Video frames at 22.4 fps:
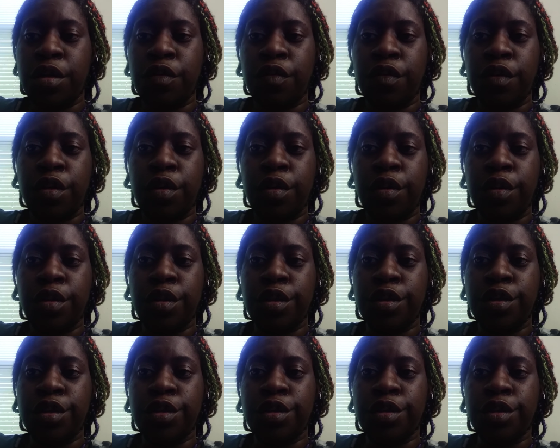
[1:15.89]
recorder
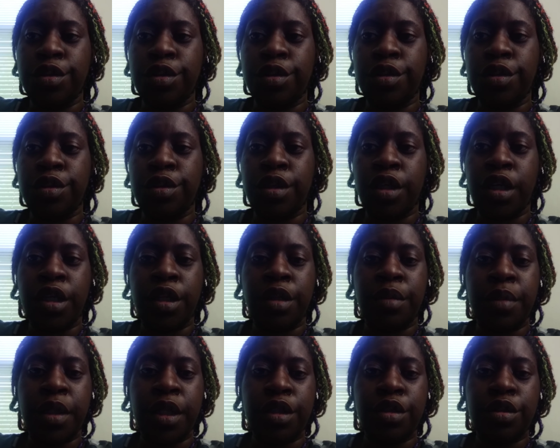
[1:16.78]
to
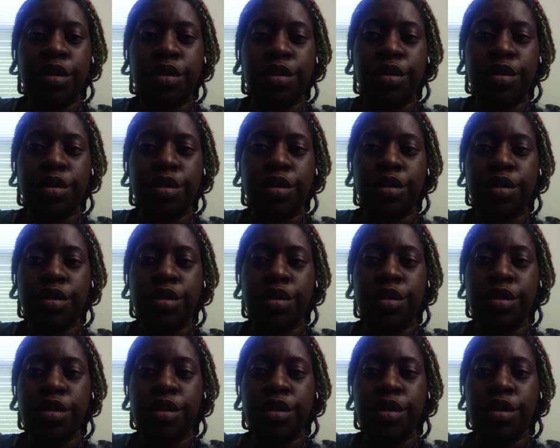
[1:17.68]
United Masters.